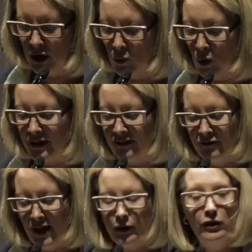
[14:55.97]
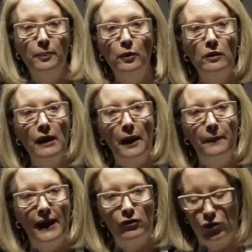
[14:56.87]
what is valuable
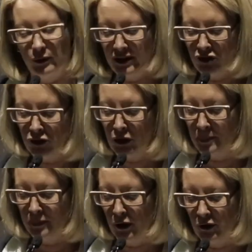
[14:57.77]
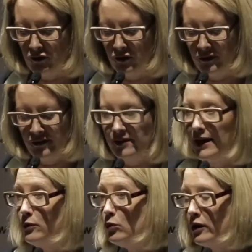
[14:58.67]
about traditional approaches
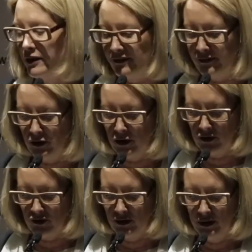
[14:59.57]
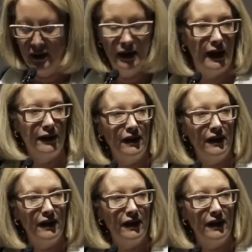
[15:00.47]
and what is not. And